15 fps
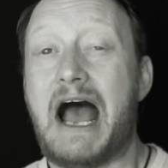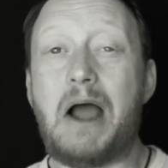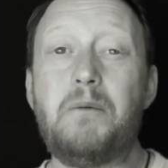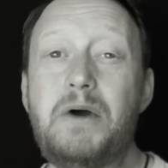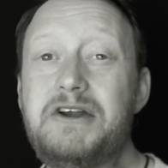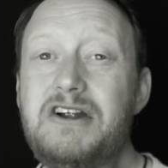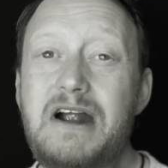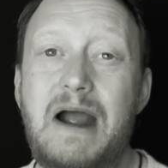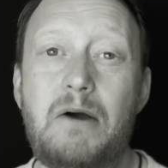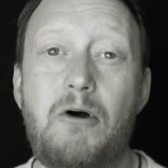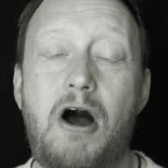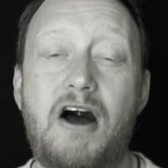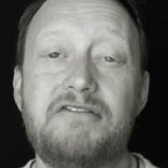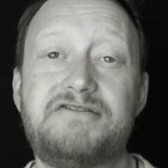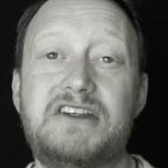I wonder how
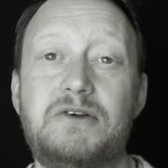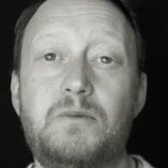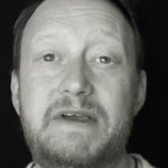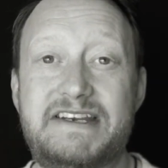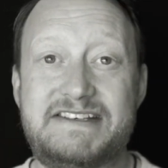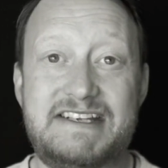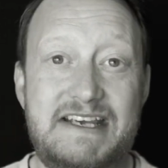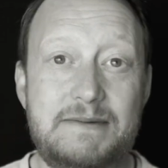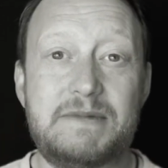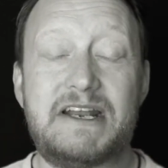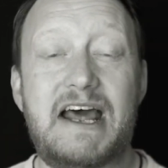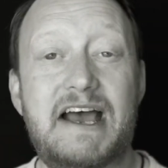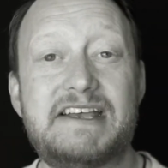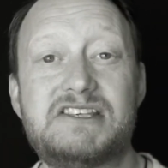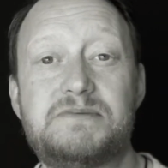often we
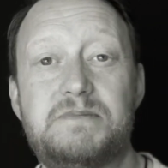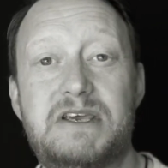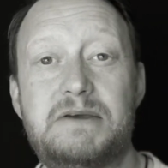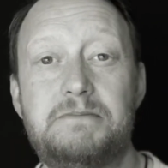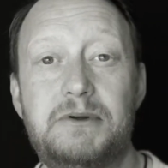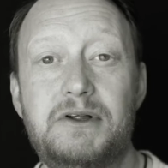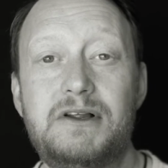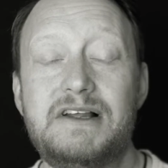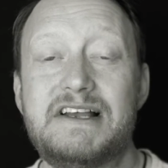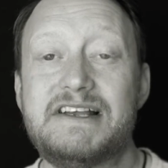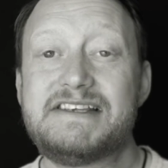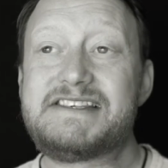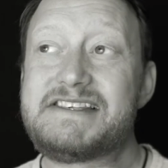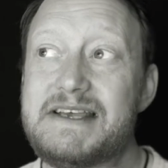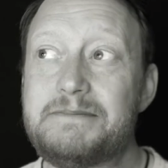demonize people
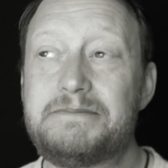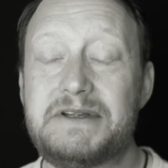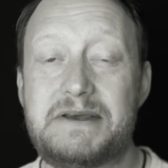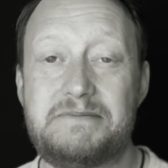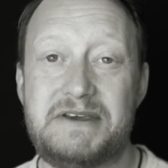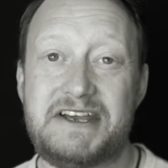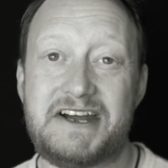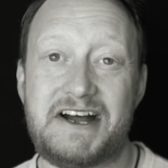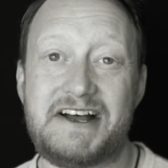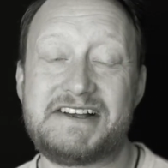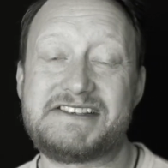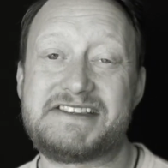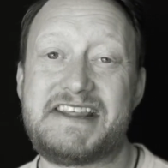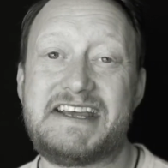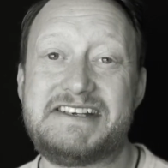simply
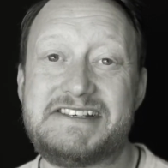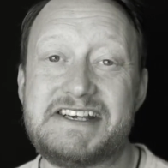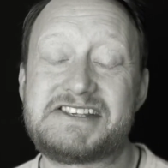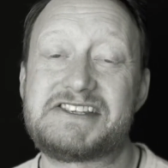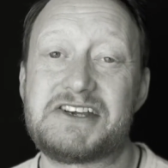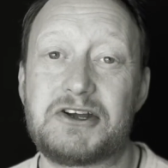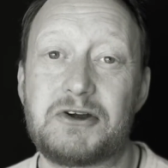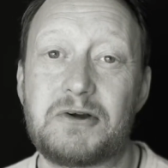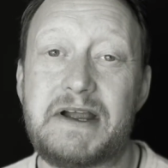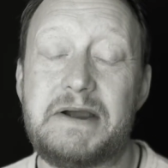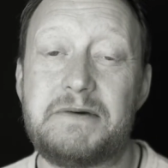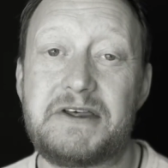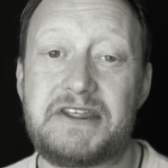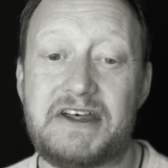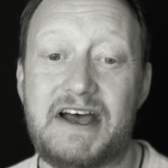because they
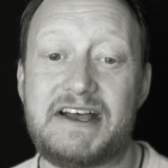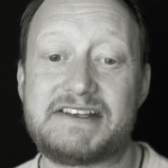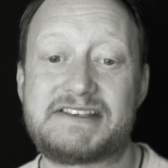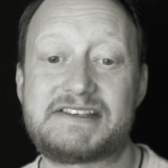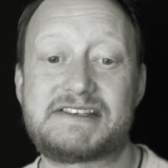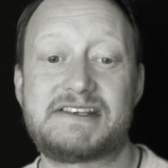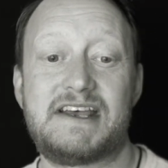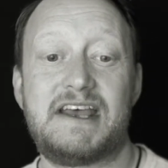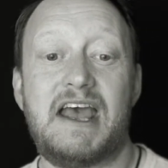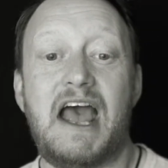disagree with us.